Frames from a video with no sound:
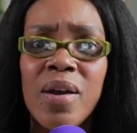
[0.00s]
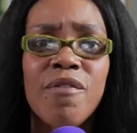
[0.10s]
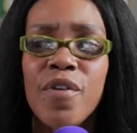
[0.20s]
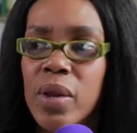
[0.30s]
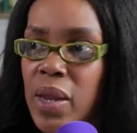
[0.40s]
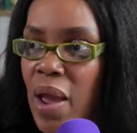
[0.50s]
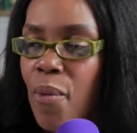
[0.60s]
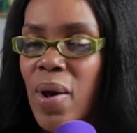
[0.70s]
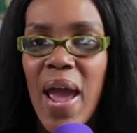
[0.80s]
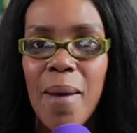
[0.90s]
Forget
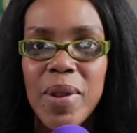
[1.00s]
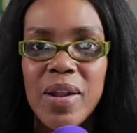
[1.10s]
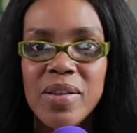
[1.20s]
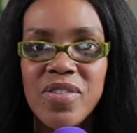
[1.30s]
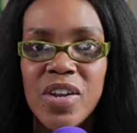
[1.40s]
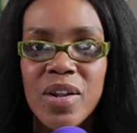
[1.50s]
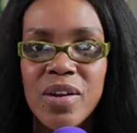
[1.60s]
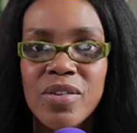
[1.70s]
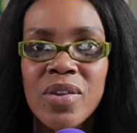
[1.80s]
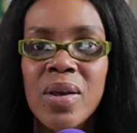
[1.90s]
what happened to the
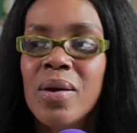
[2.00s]
Steelers.